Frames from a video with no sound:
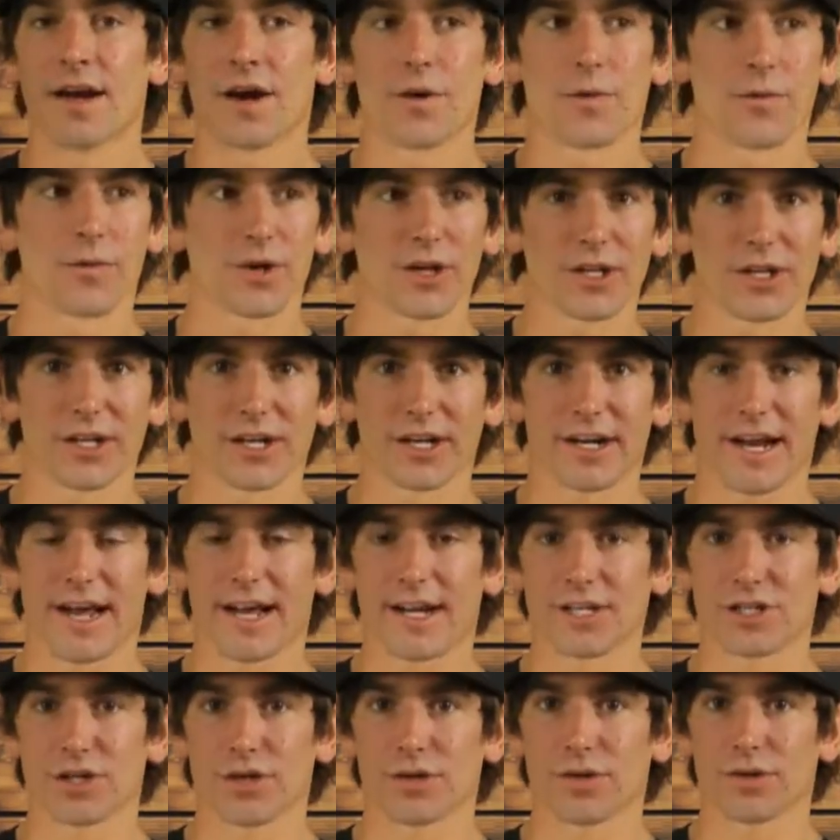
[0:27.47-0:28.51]
a really good
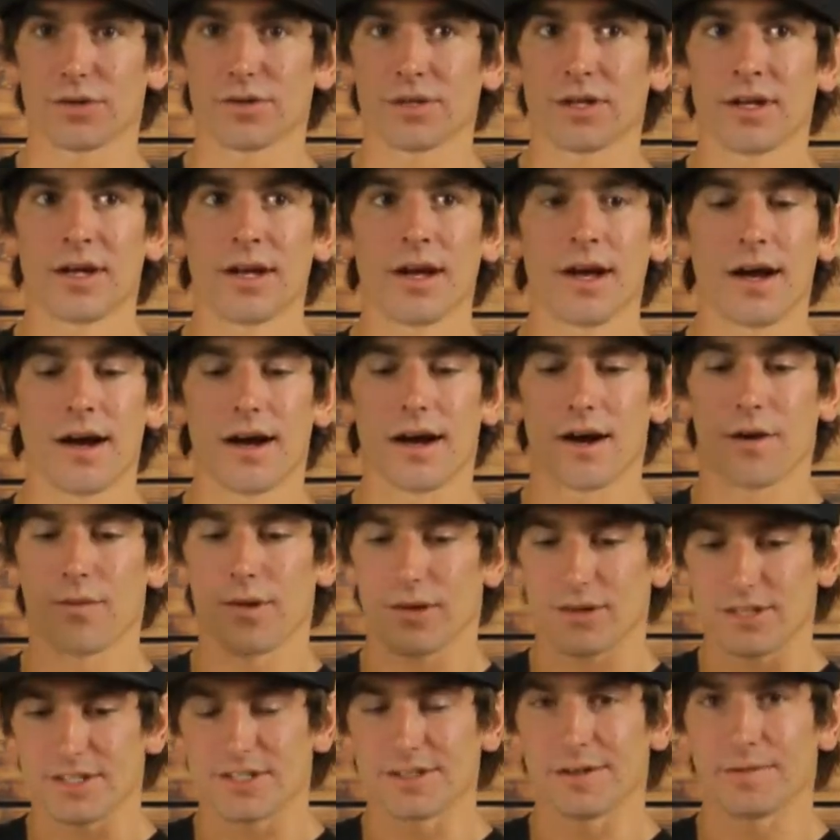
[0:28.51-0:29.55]
edge hold
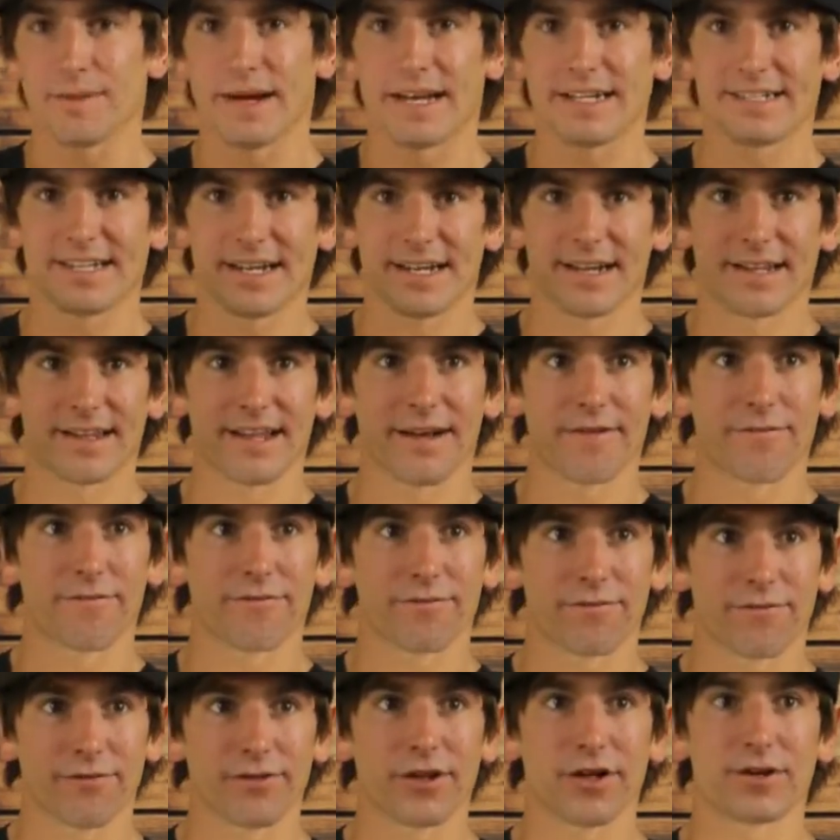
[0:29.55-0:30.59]
while still maintaining that
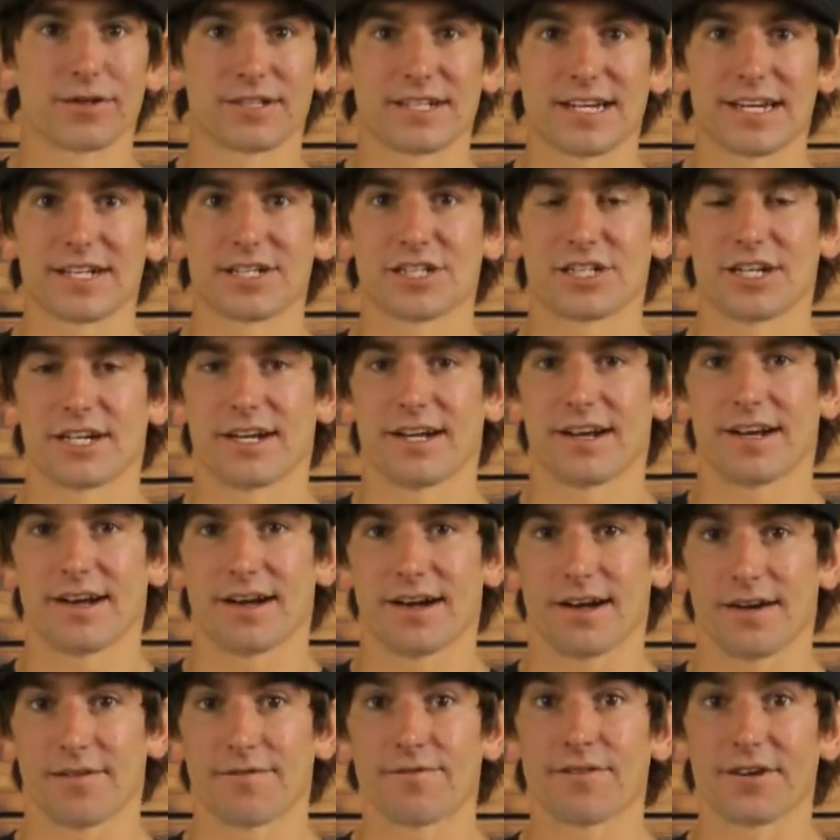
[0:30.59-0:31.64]
flotation
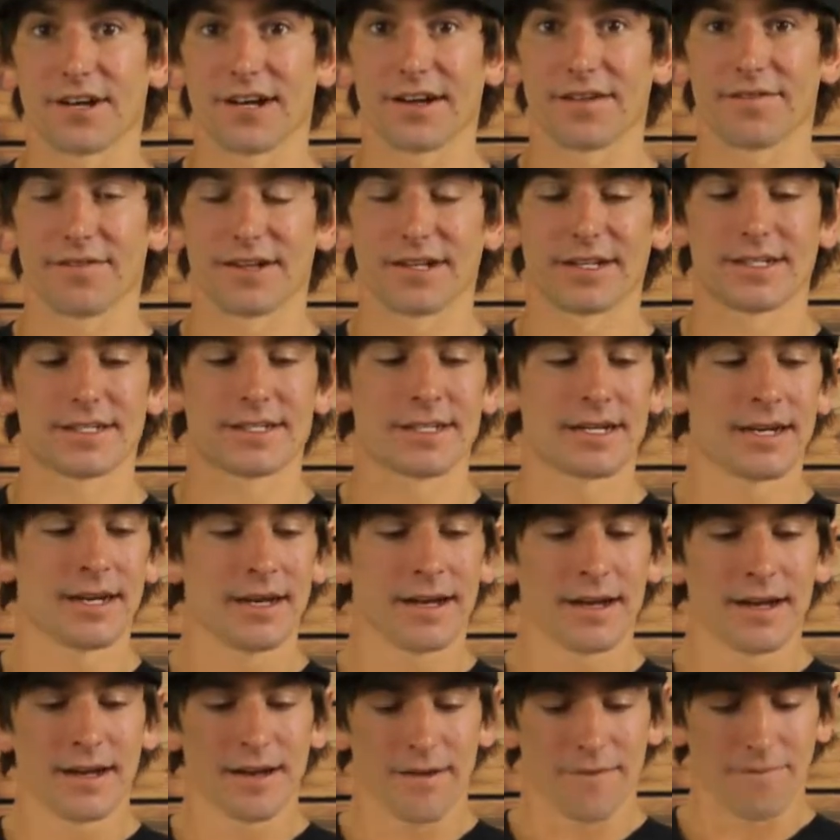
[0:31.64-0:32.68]
and forgiveness.
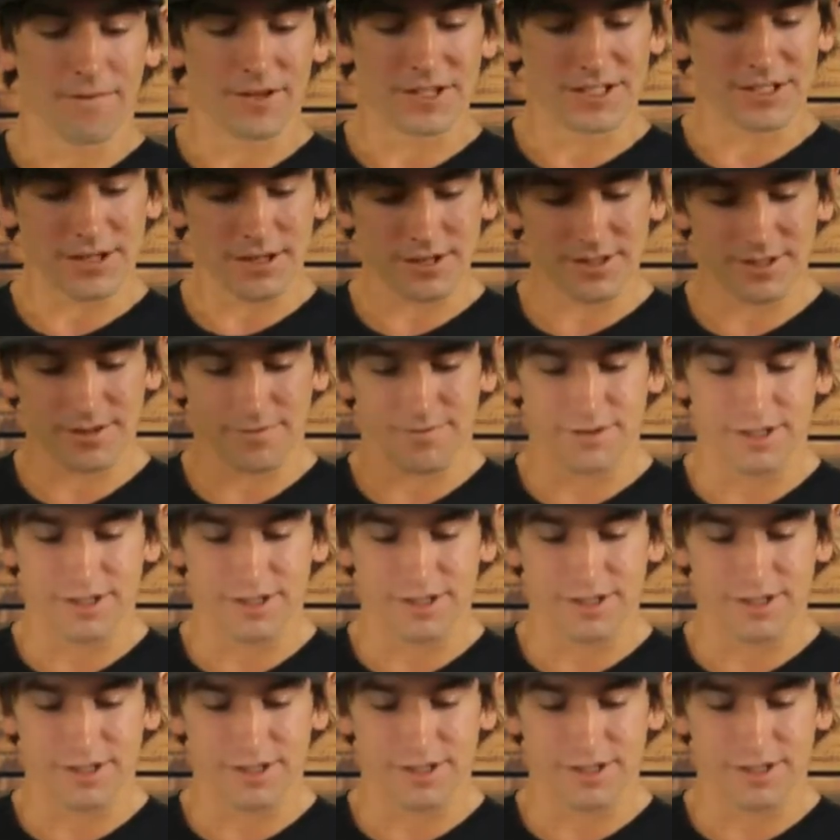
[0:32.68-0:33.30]
This also